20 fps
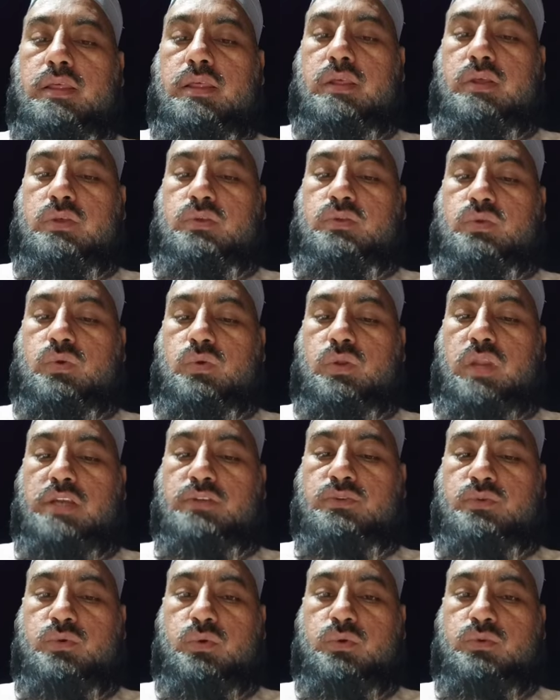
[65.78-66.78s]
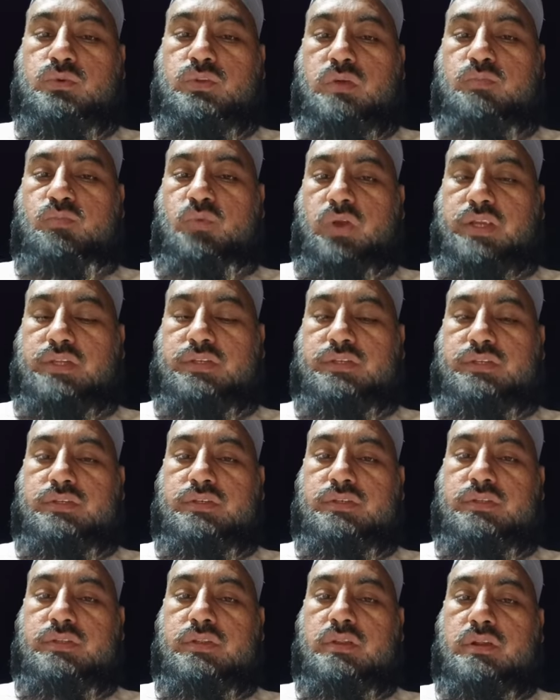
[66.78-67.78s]
So let's go to the point.
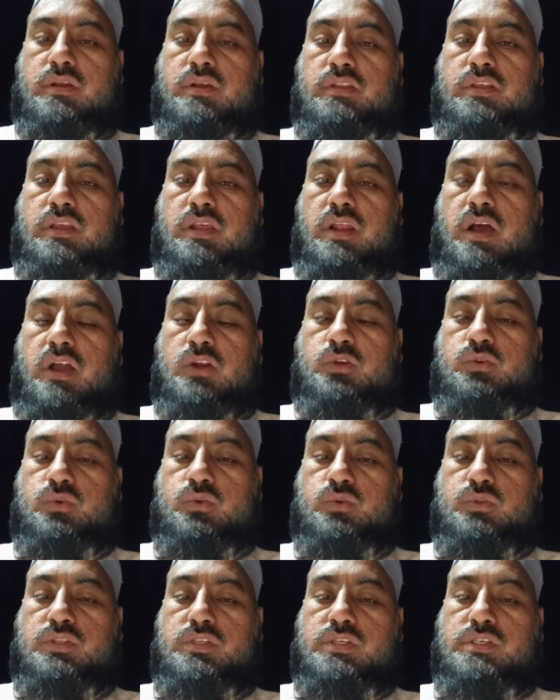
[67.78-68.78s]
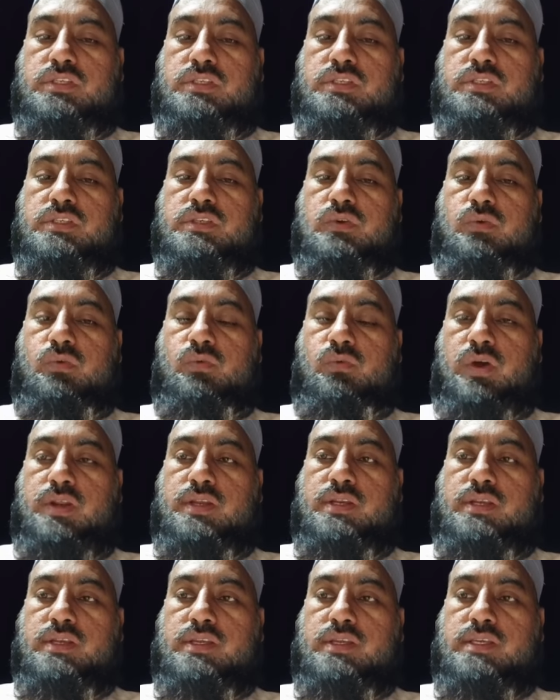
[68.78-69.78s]
There are two things.
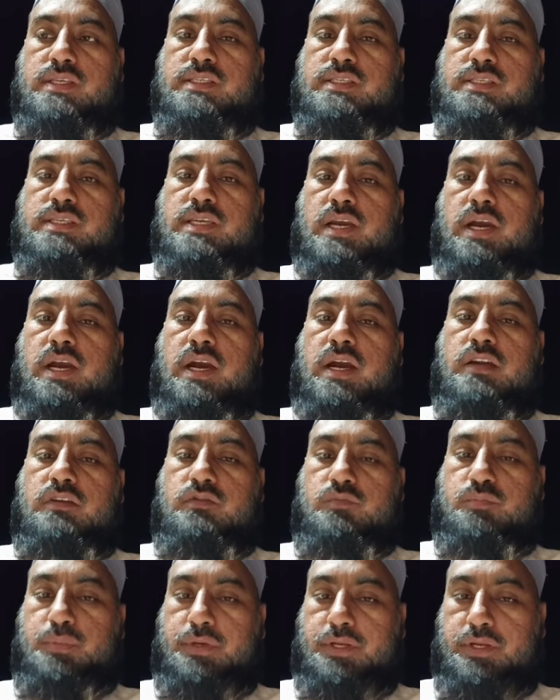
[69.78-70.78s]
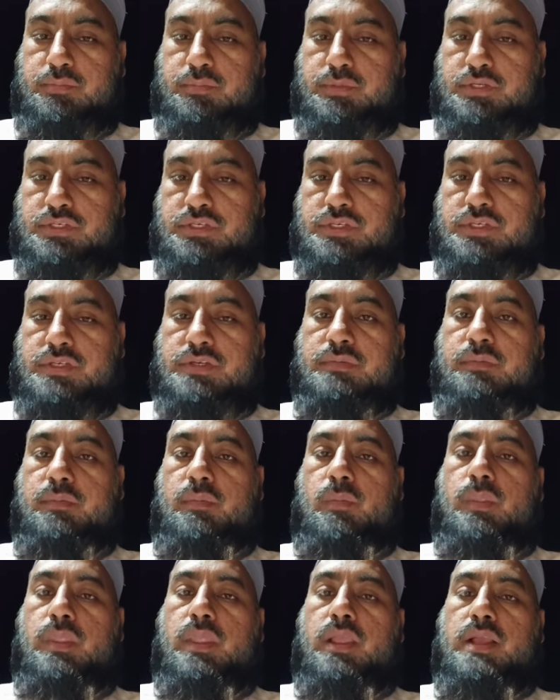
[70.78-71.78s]
One is called parameter,
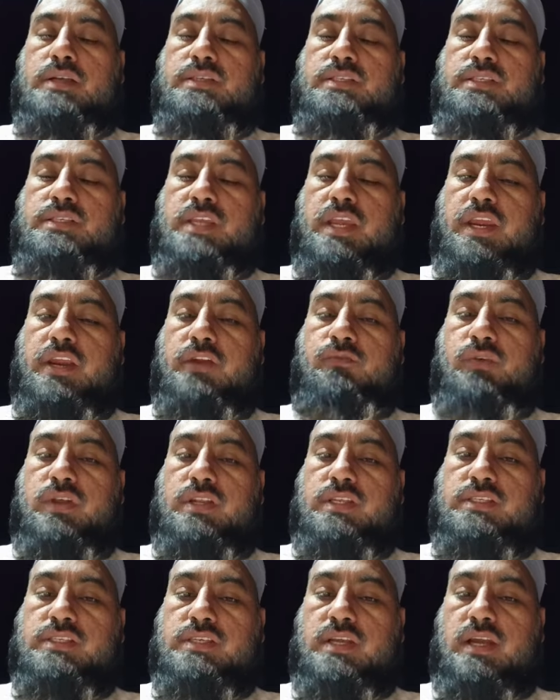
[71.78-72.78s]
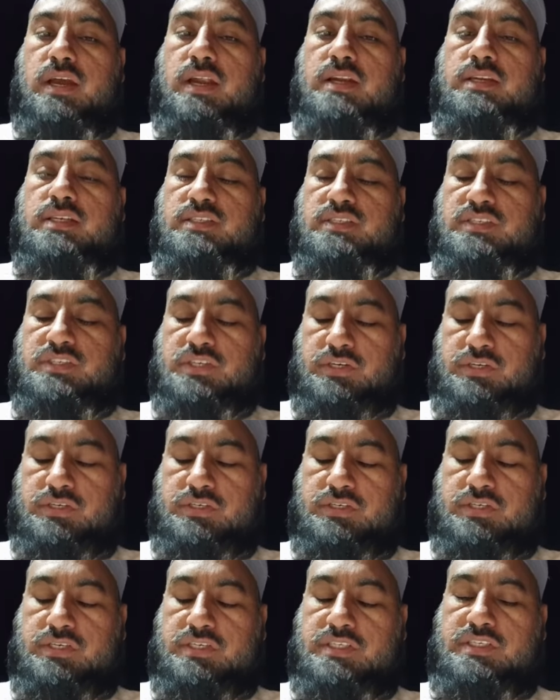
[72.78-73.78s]
second one is called
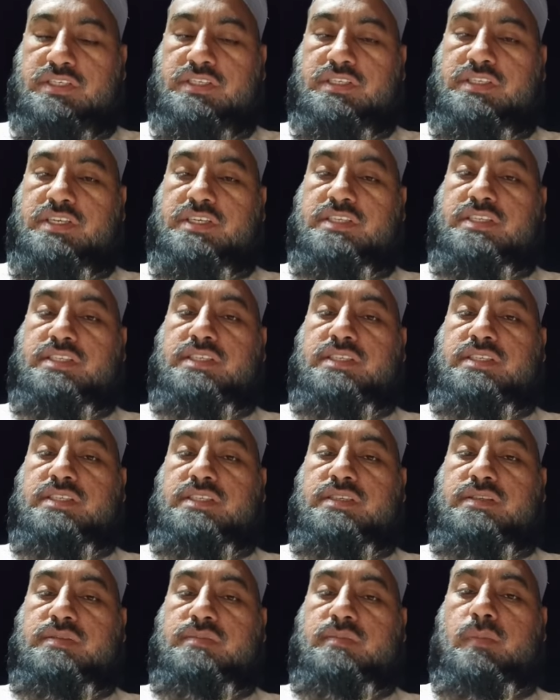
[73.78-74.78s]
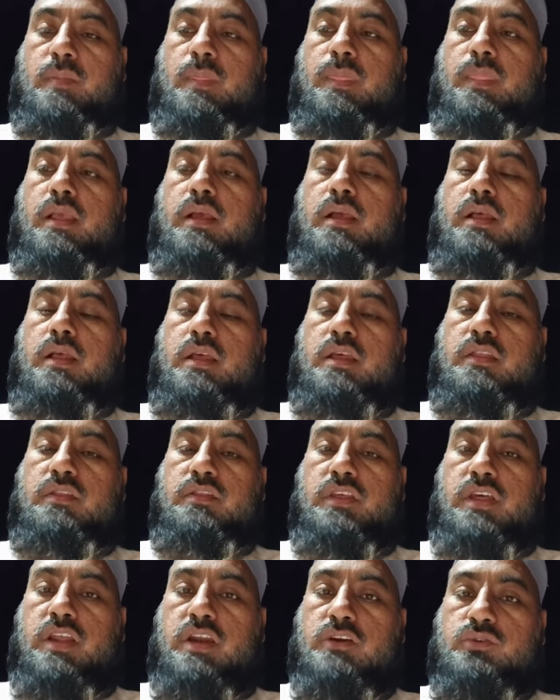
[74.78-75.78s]
statistics.
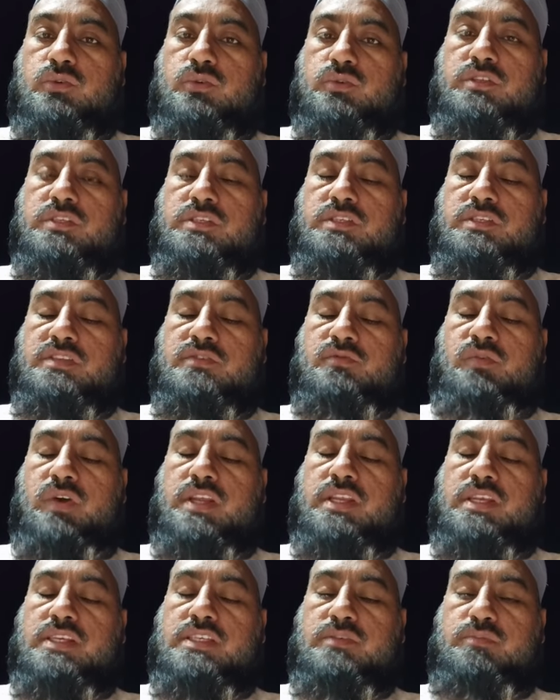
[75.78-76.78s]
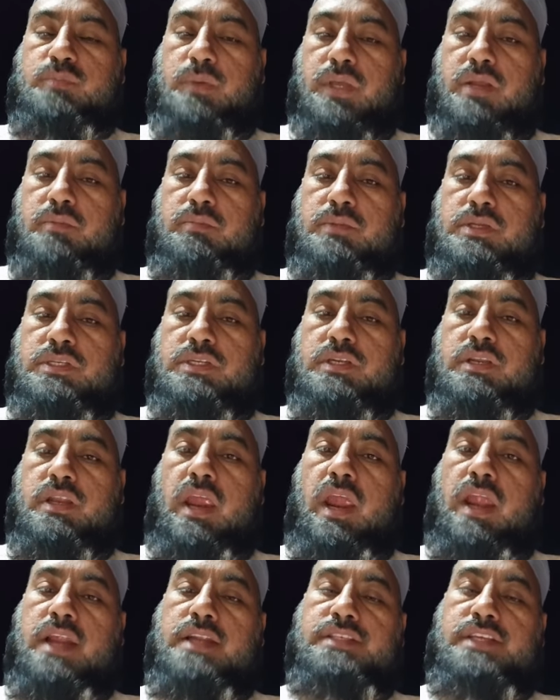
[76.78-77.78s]
There are two things. One is parameter
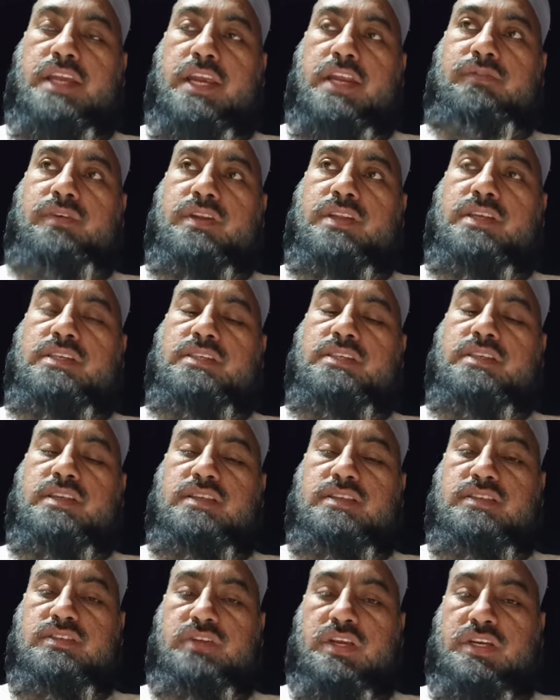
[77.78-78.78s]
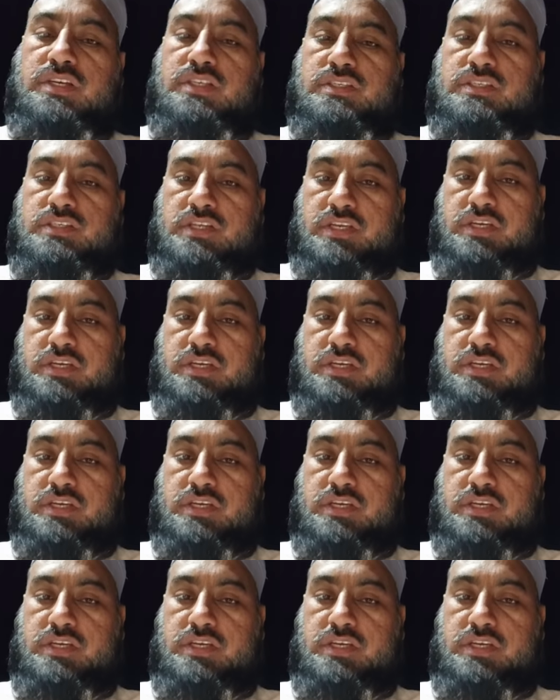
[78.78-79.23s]
and second one is statistic.